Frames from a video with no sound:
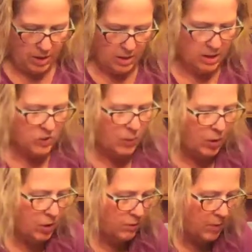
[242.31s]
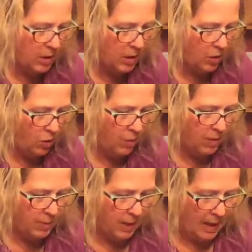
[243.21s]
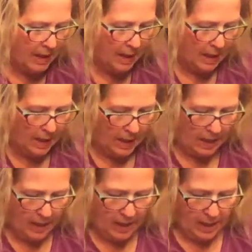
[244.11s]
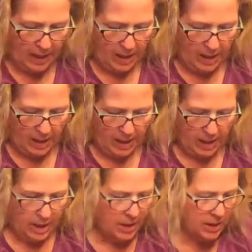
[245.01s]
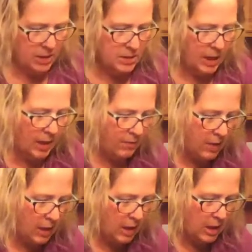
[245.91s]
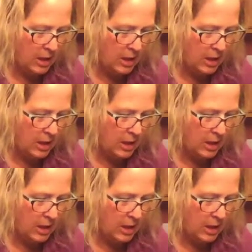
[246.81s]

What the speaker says: That's part of being a homemade pie, is having,